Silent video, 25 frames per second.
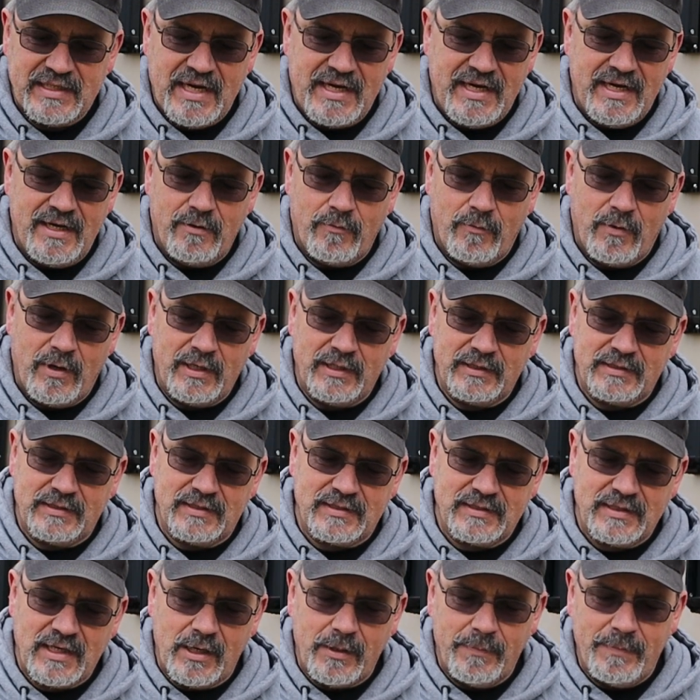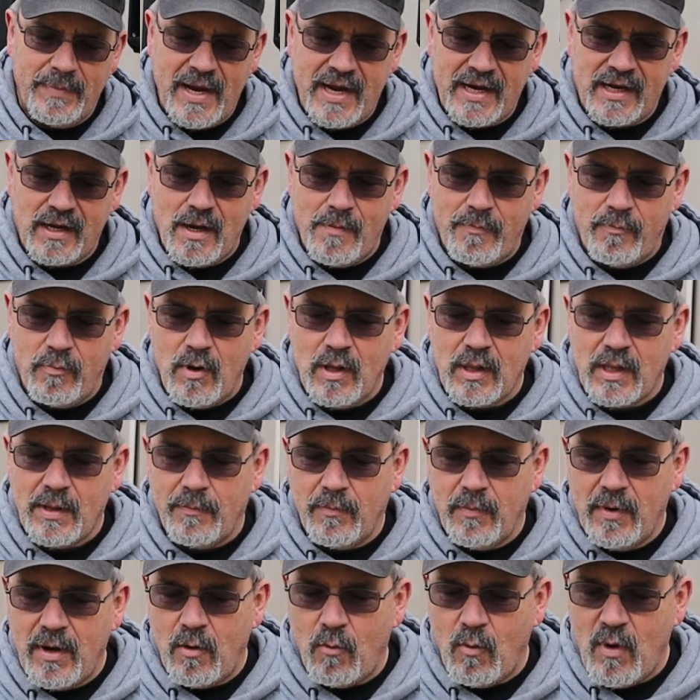I didn't want it to start back up while
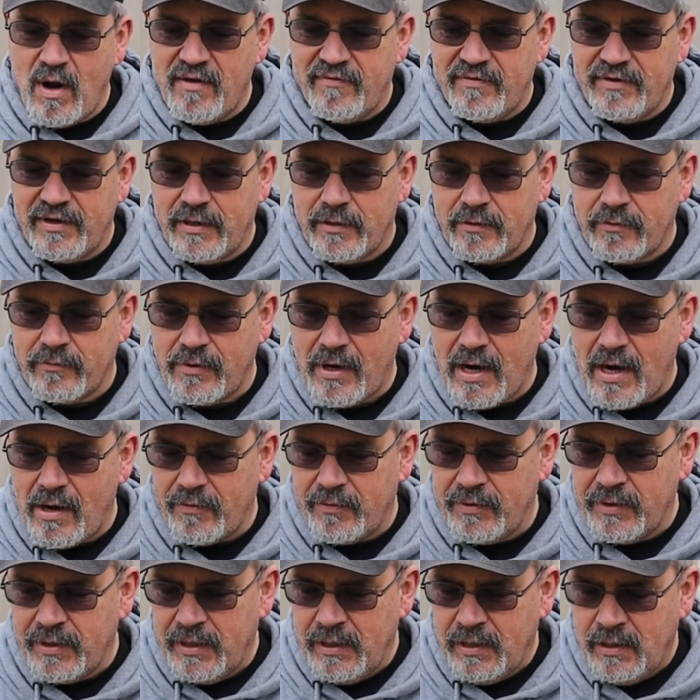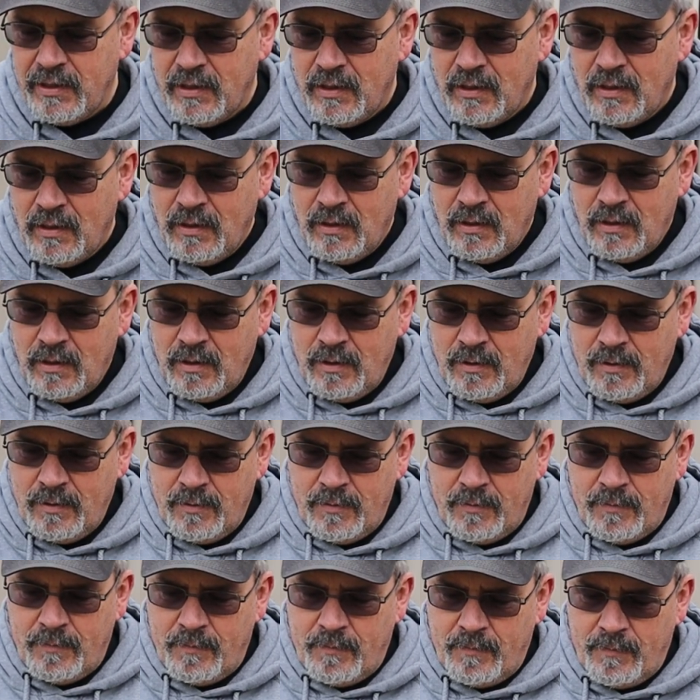I'm waving it around.
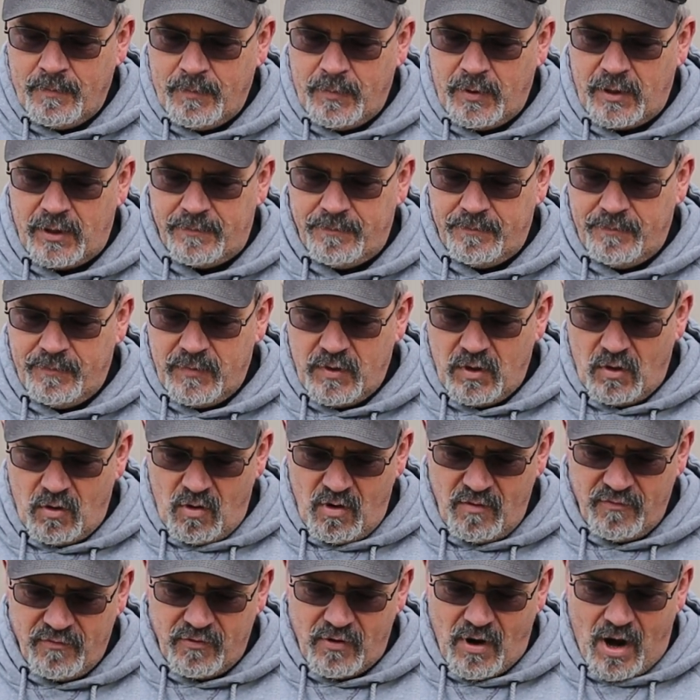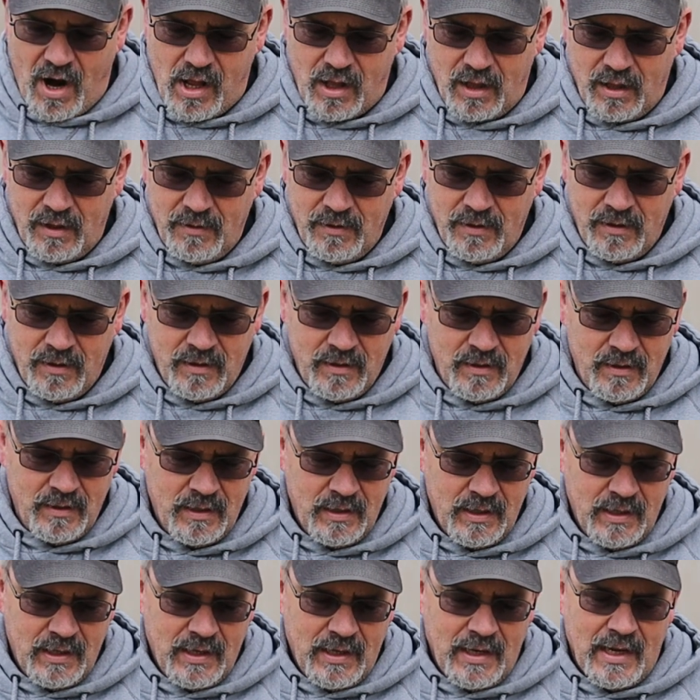But overall,
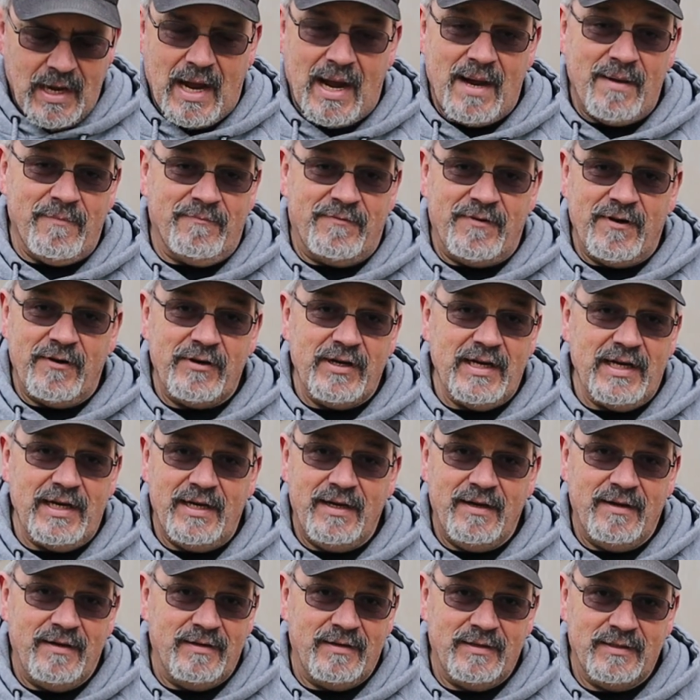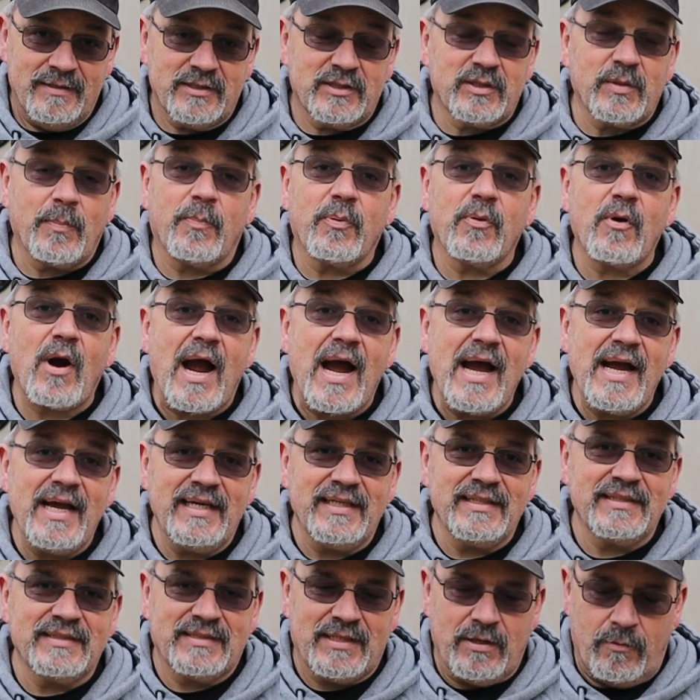I'm very
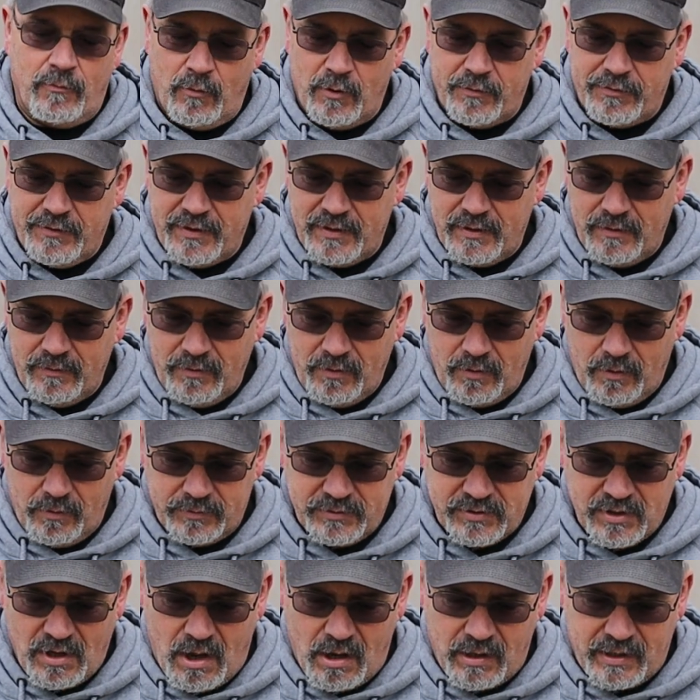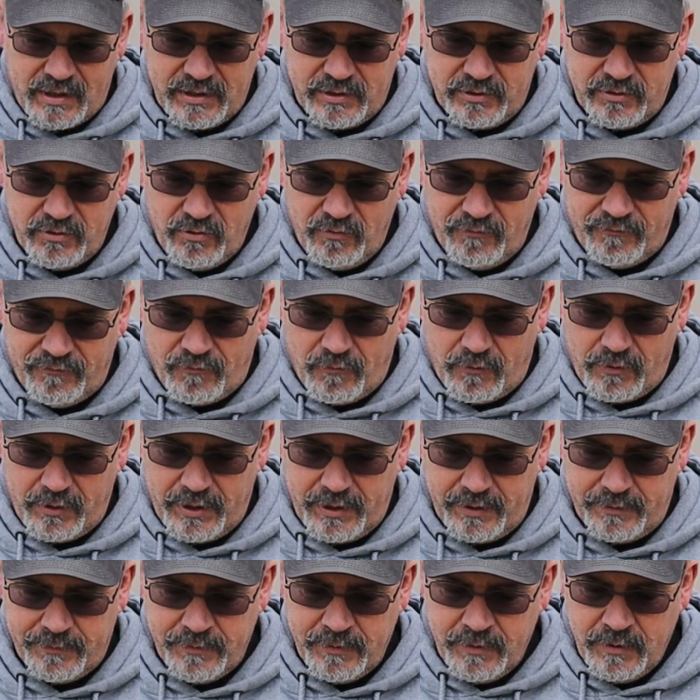surprised at what the little saw can do for
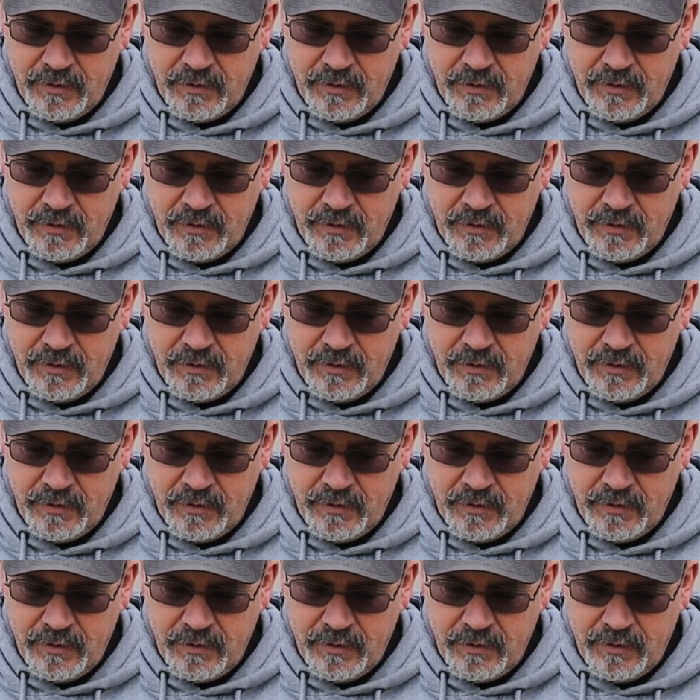you.